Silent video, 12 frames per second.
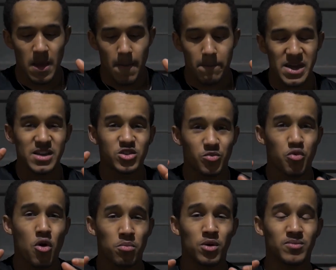major
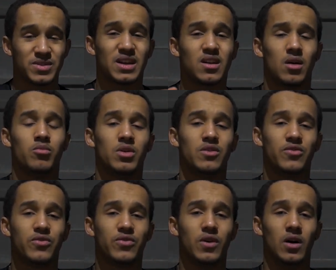problems that come
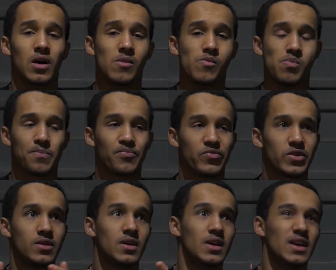with
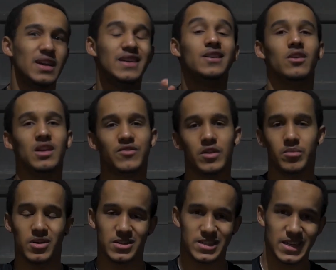ego lifting
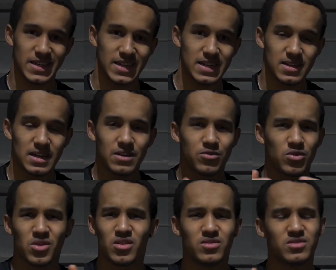per se, yeah?
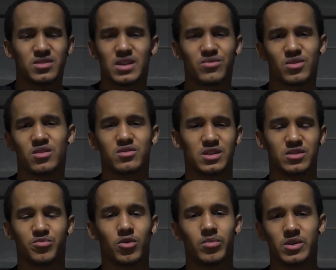Everyone knows
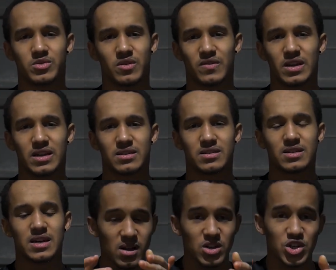there's problems with it, yeah?
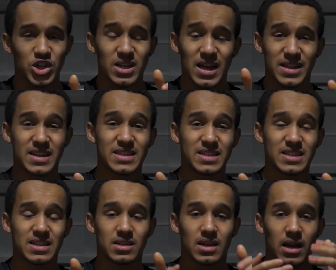Shit like
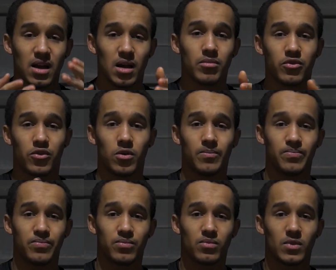this can come
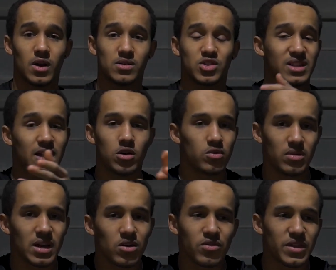from just
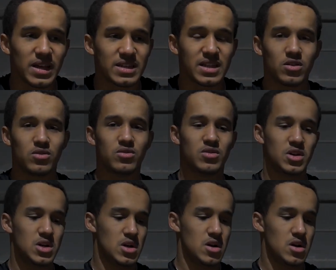little things, little